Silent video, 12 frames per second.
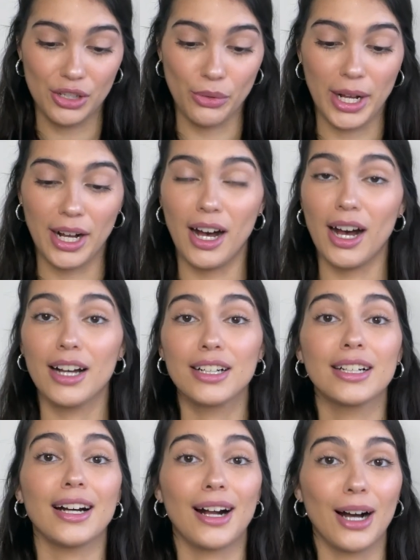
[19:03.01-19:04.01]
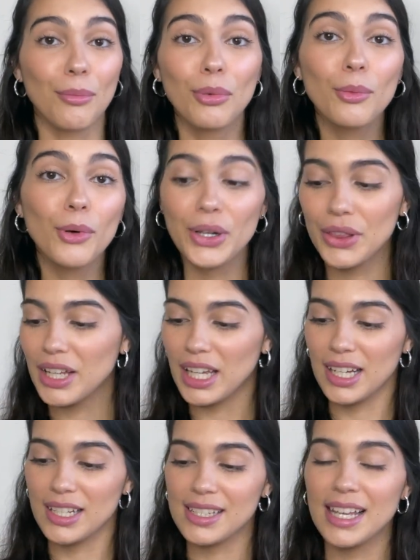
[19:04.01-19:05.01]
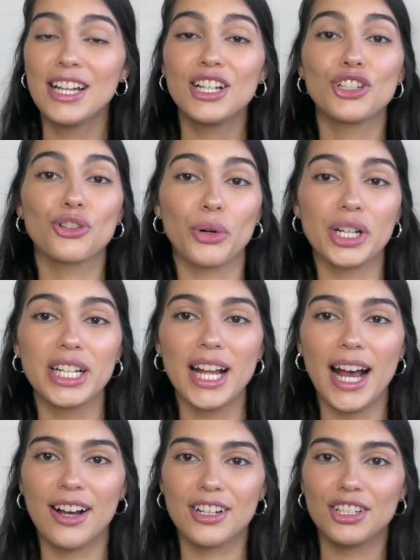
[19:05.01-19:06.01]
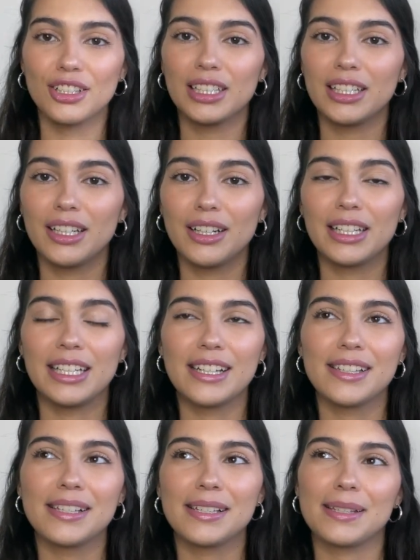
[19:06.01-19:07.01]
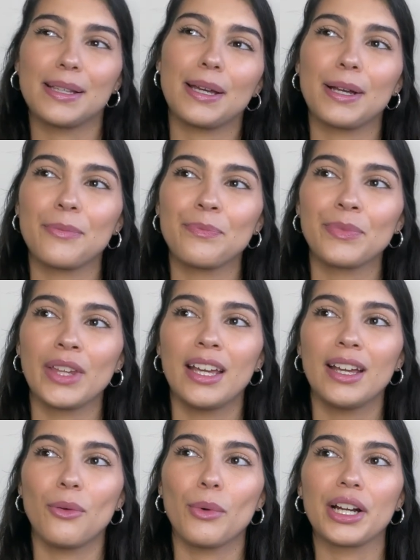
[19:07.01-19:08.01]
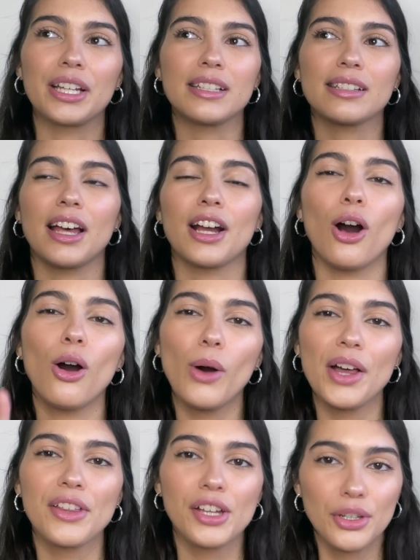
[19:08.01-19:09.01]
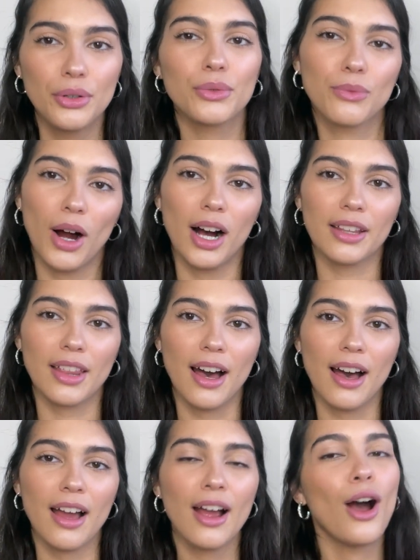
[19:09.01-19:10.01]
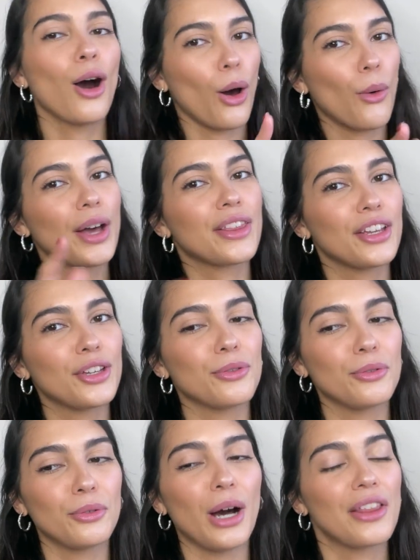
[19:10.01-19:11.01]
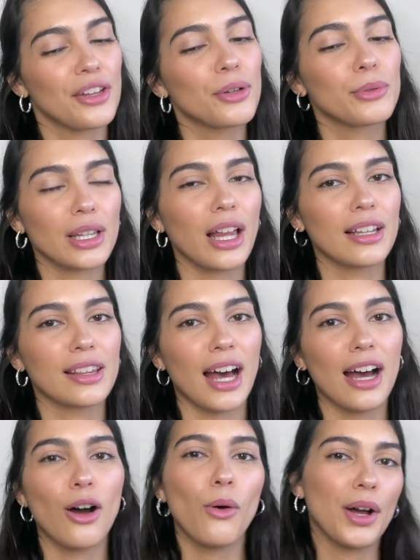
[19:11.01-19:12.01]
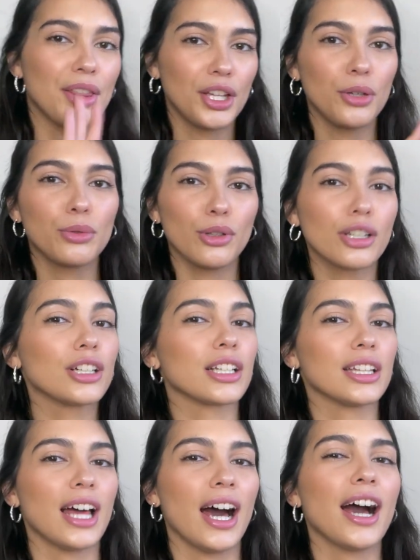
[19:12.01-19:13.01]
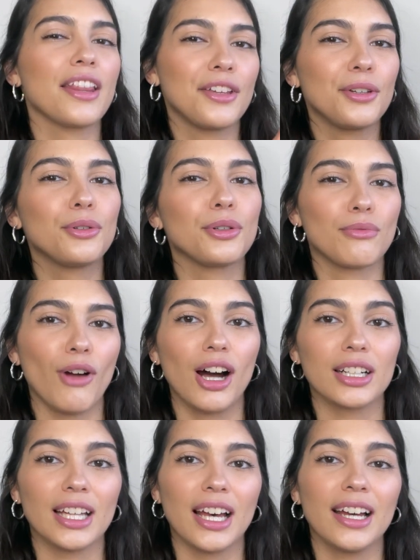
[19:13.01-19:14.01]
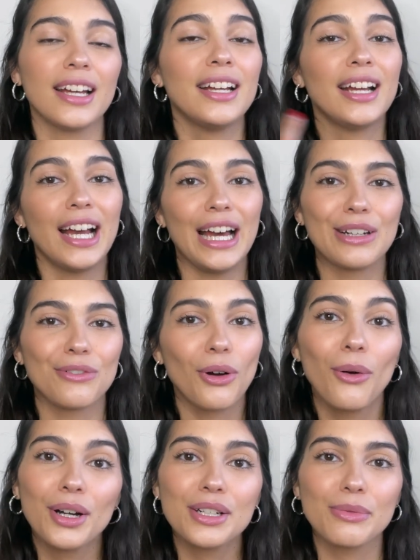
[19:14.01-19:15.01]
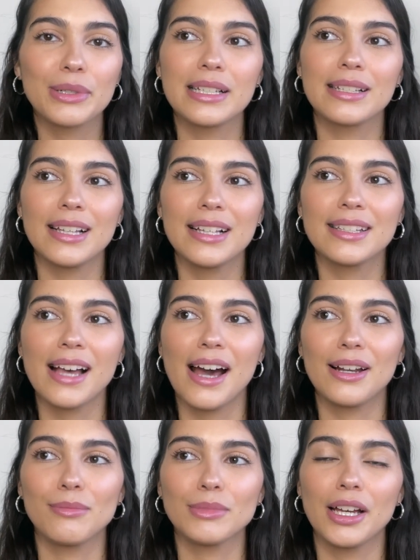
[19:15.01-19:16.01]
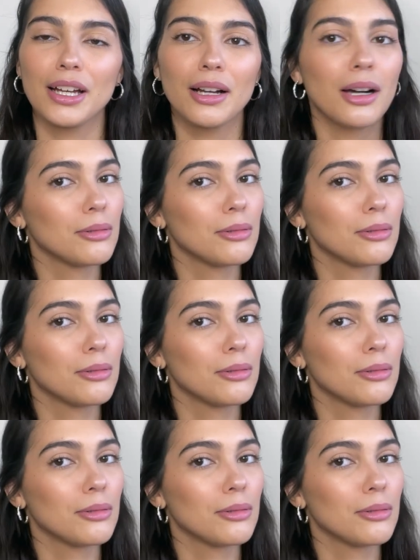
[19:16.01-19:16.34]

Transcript: So I got a couple more things. Jordan actually, he does this thing where he's like, oh, I think you could rock that. Oh, I think you, I think you would like that. Oh, I think you would look good in that. I think you could rock that. And of course, when he says that, I'm like,